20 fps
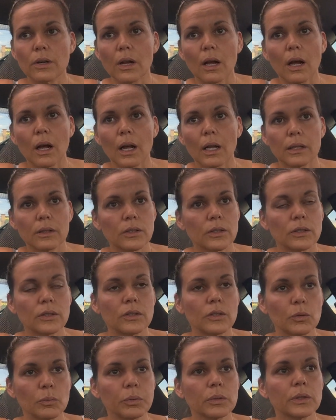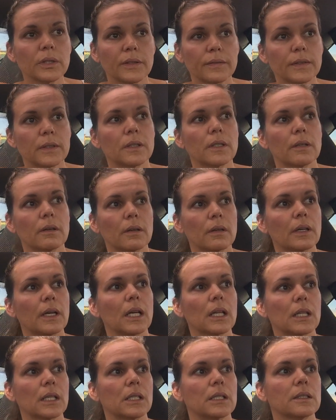or not, you believe that there are
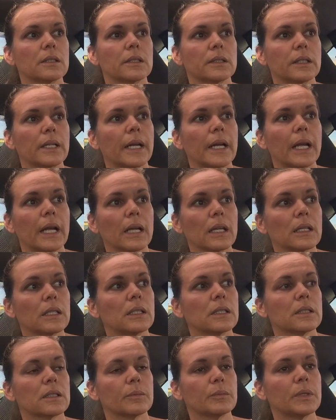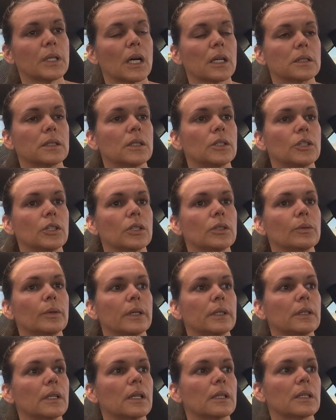aliens and that aliens abducted you
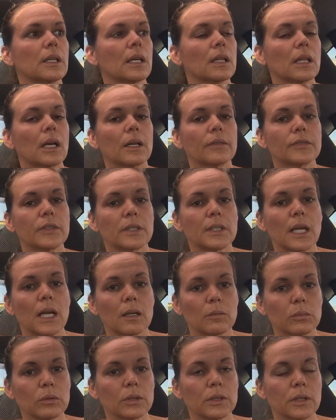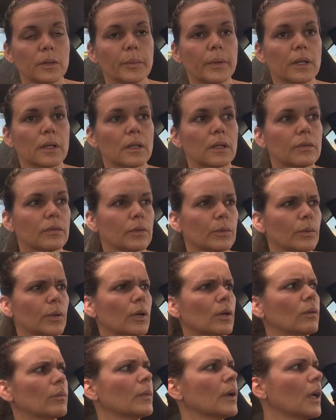and that they left a table in the middle of a
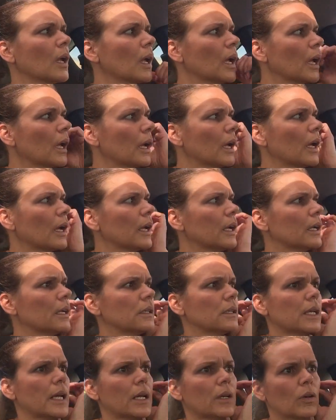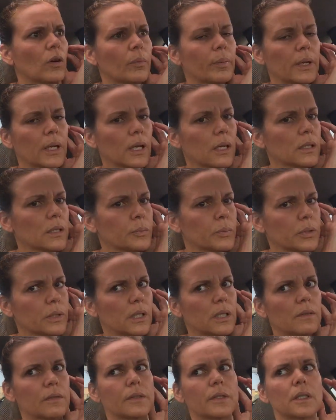room, and yet nobody else
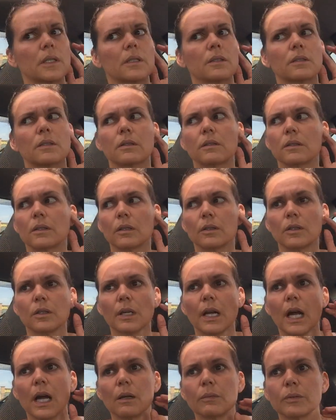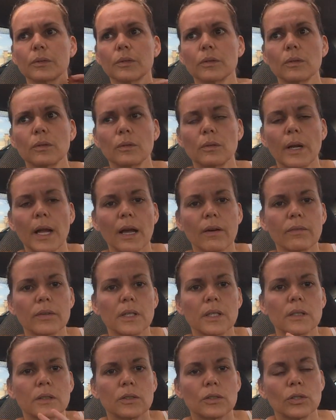believes this. There's absolute
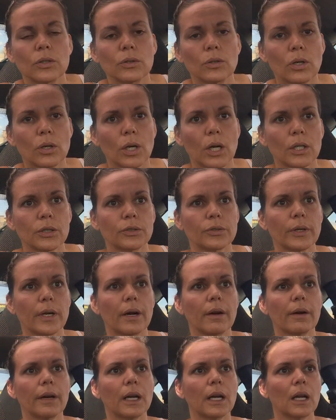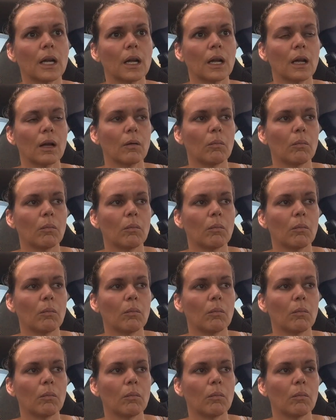evidence to the contrary,